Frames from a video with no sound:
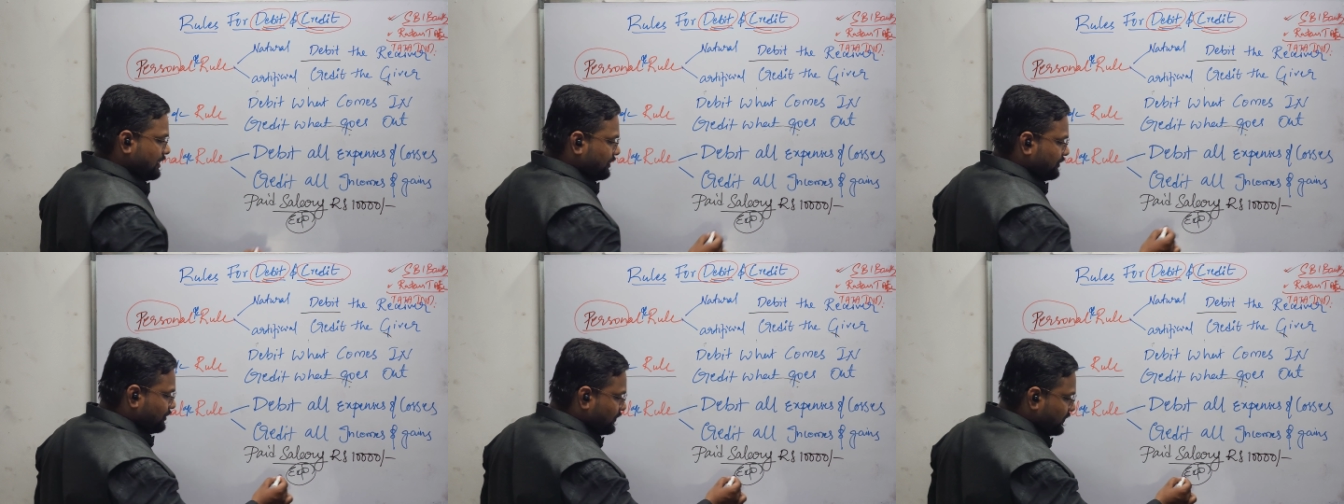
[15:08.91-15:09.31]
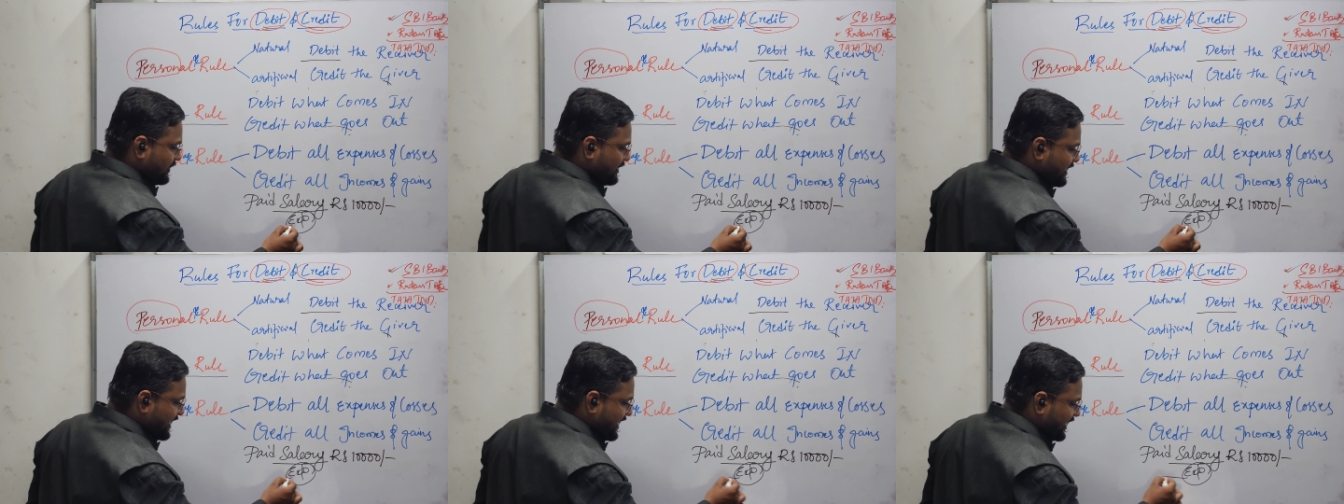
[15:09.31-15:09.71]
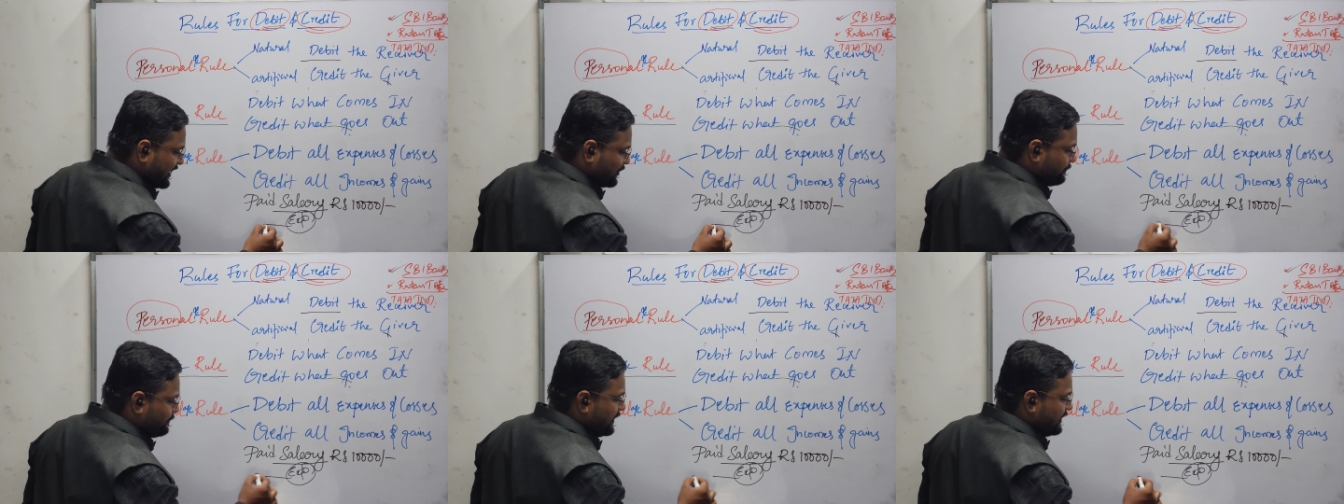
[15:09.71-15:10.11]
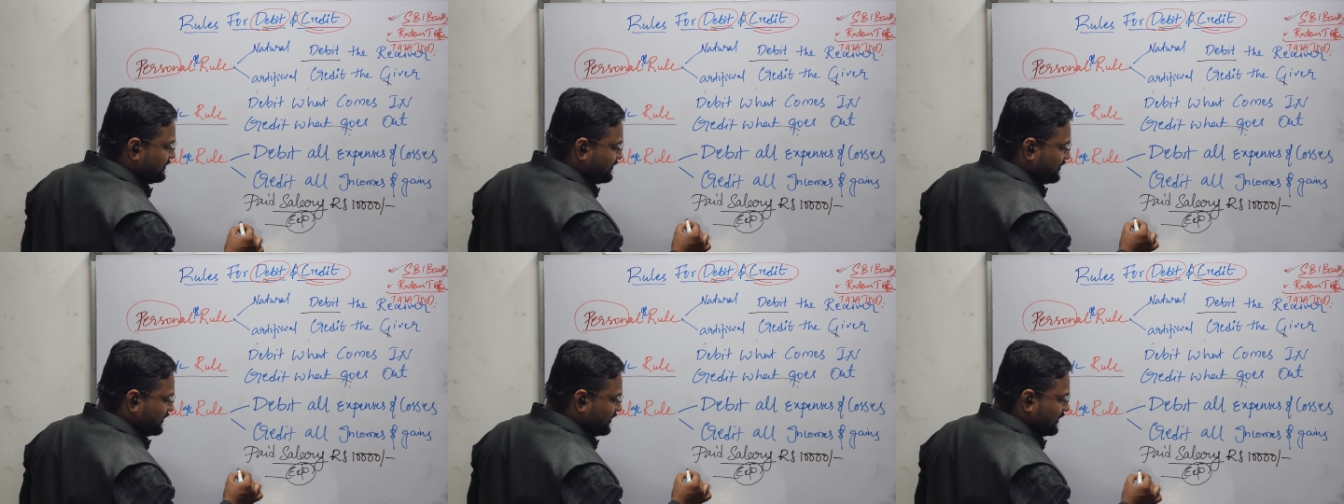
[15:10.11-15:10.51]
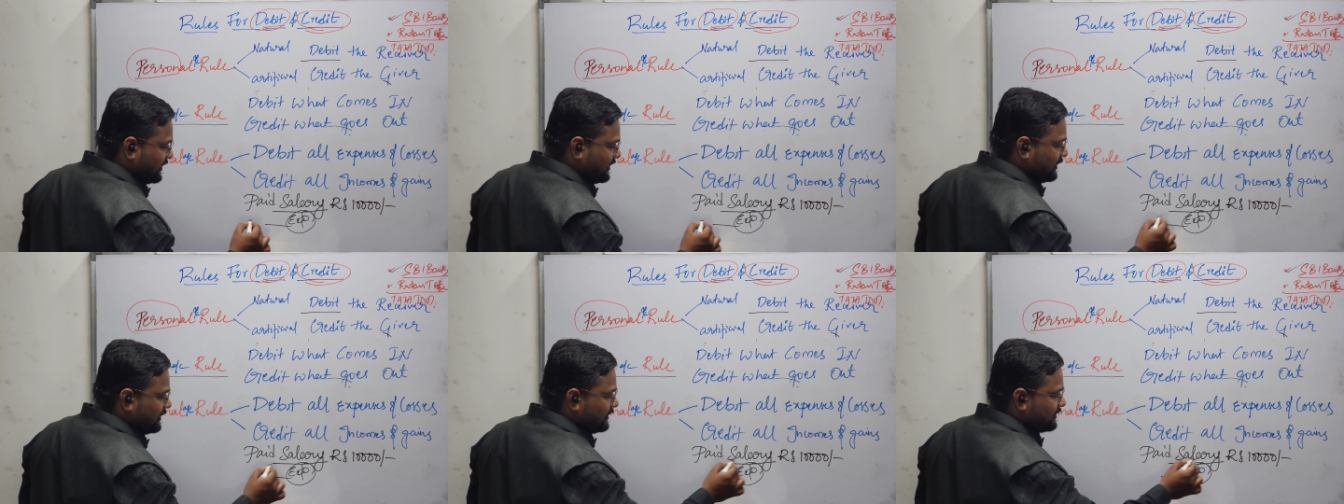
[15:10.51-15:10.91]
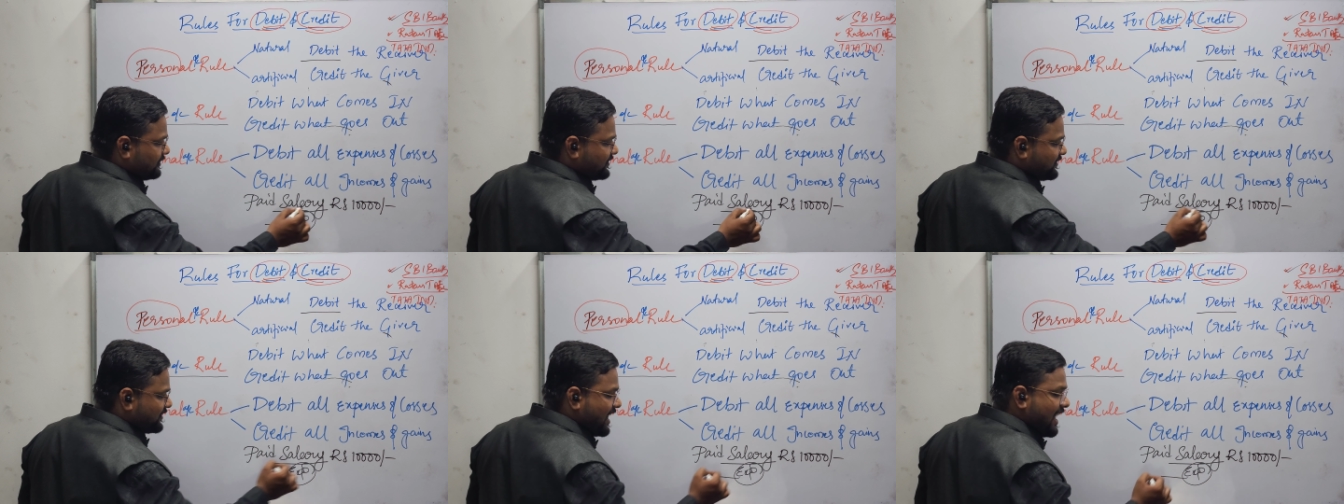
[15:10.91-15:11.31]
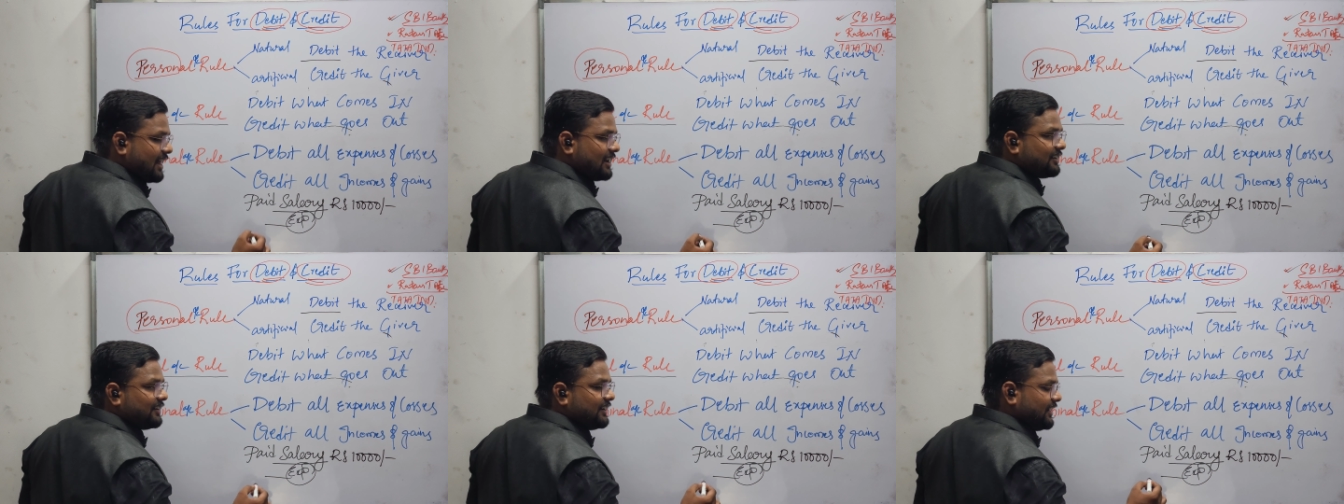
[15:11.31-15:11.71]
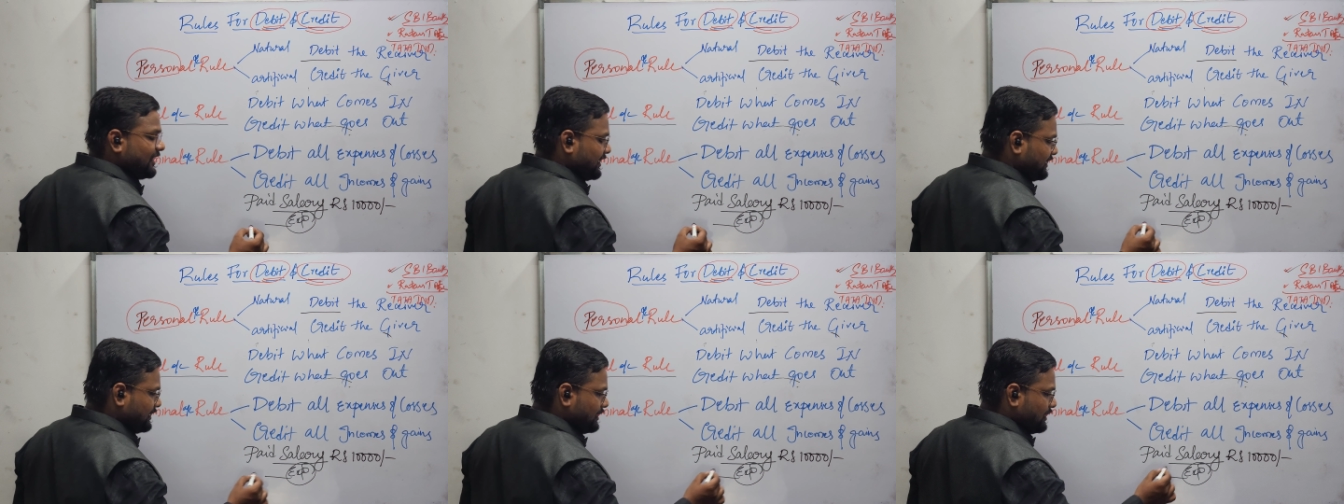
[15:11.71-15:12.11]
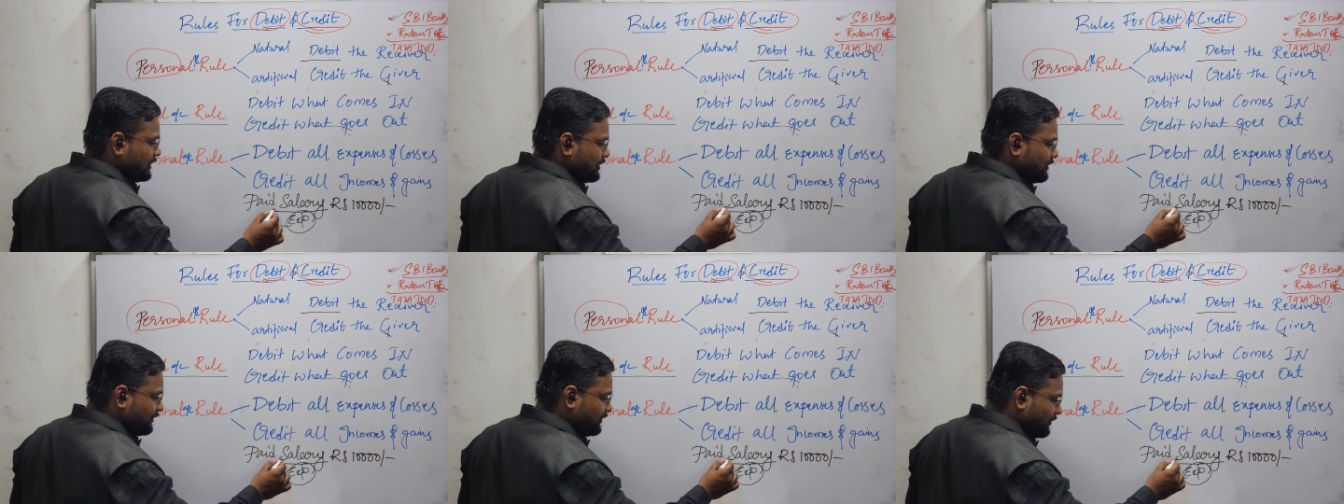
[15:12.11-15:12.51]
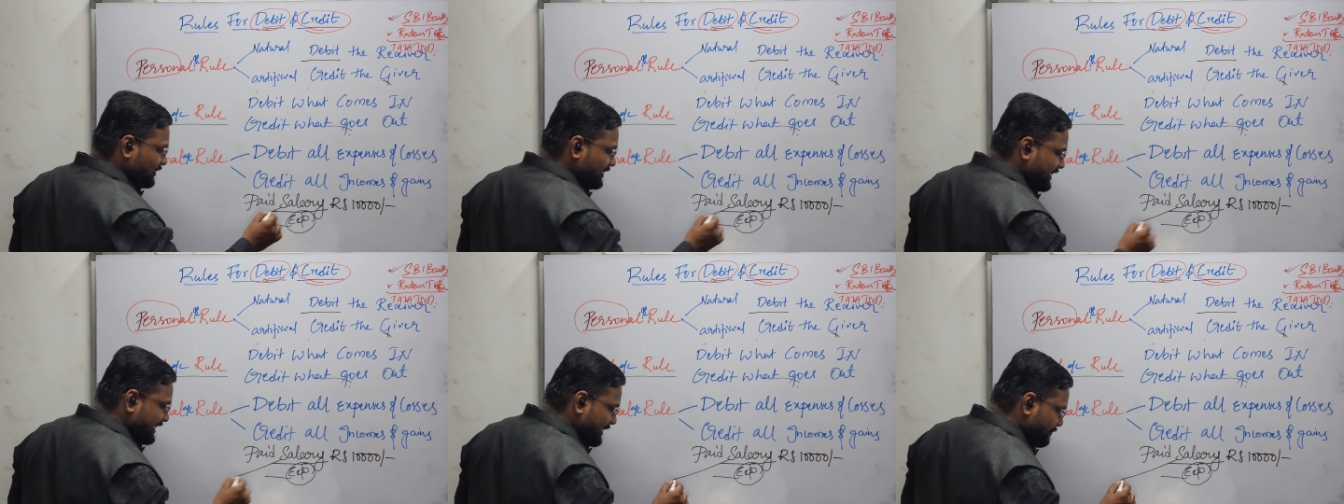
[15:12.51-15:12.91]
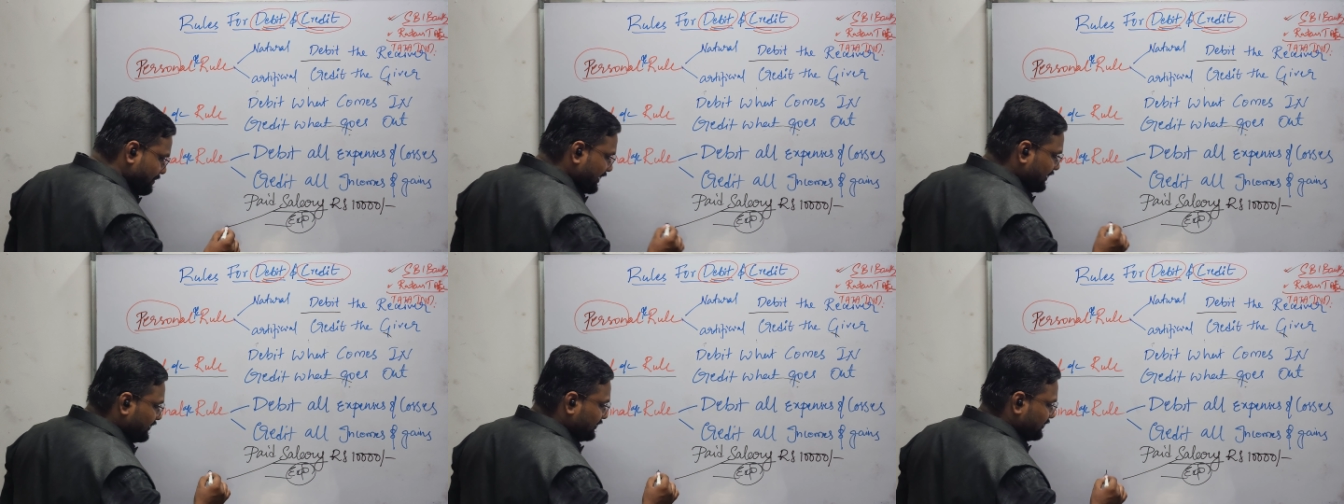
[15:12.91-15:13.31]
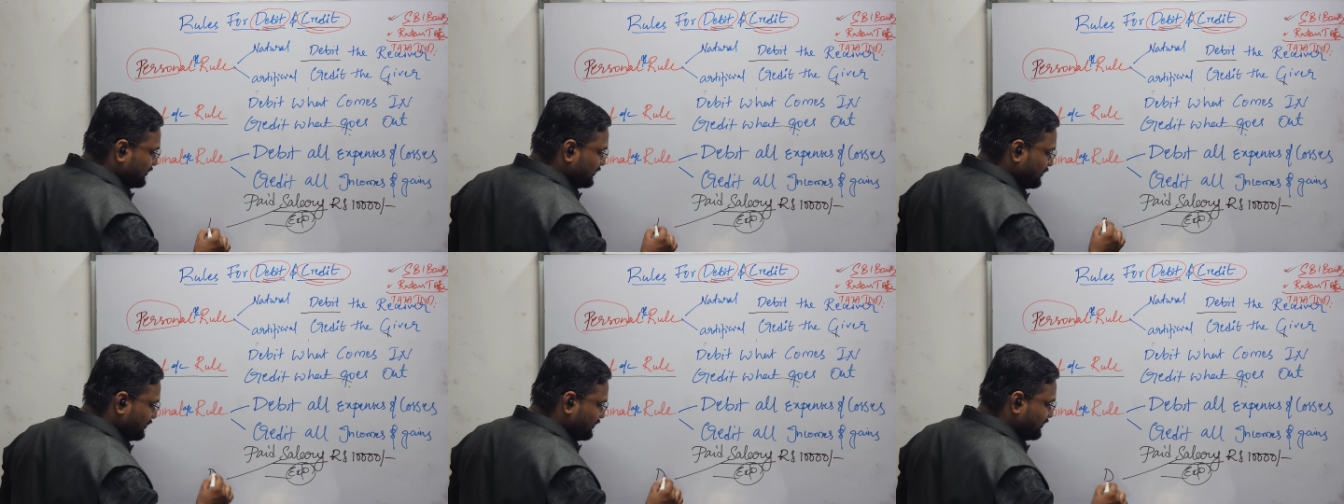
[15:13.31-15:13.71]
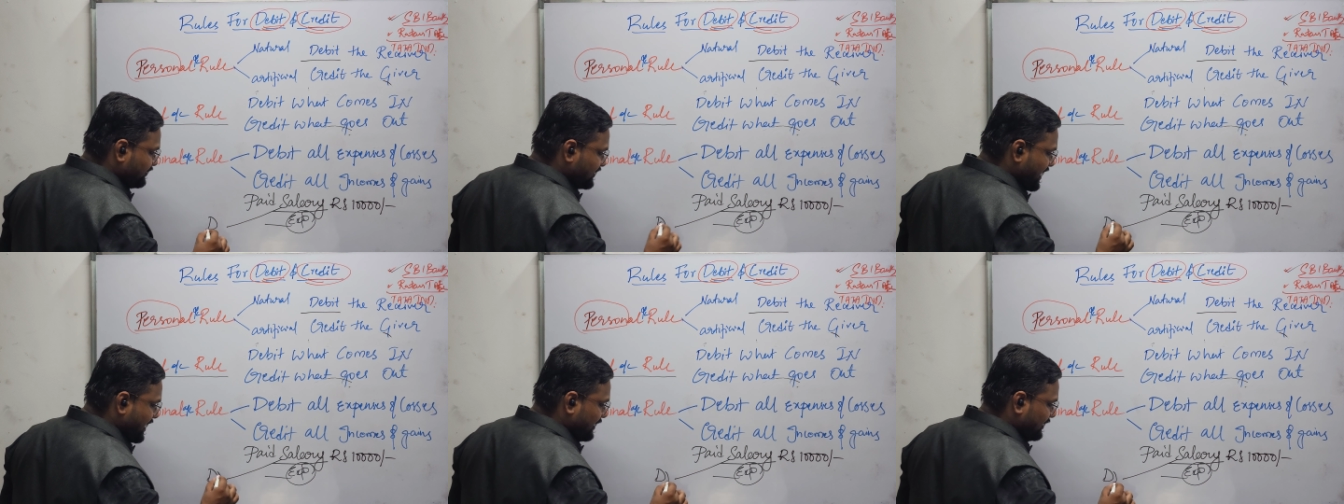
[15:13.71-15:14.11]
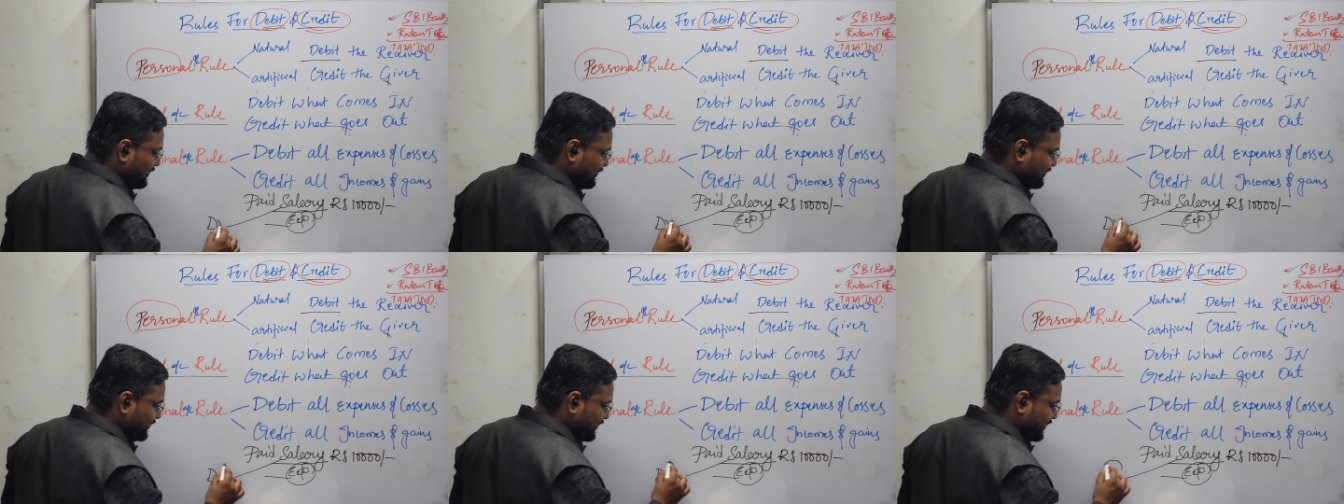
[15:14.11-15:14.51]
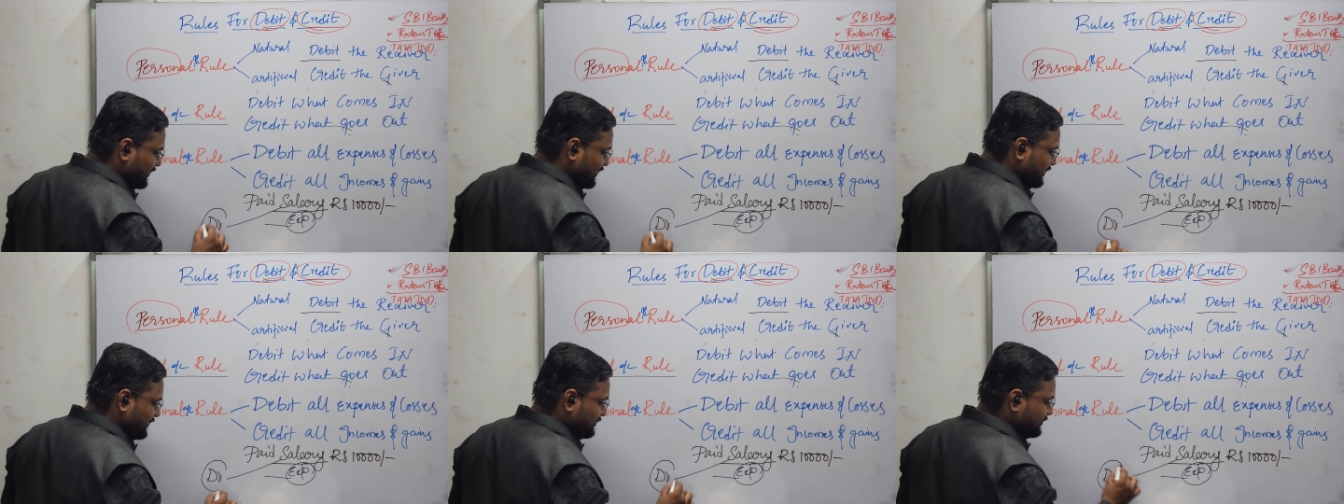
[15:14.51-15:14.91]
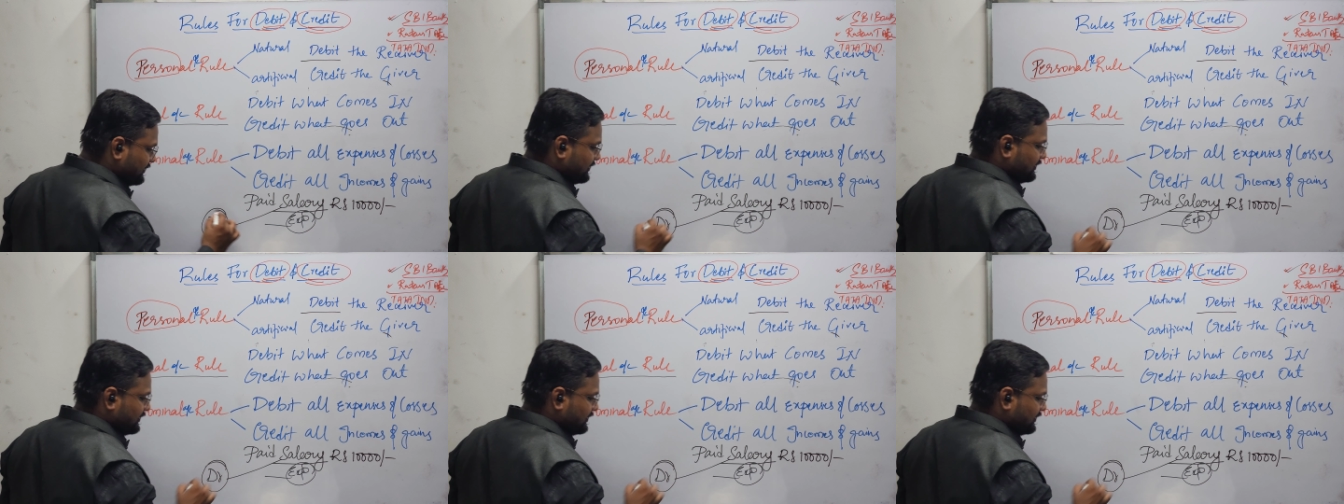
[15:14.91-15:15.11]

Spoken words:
So expense salary. So debit salary.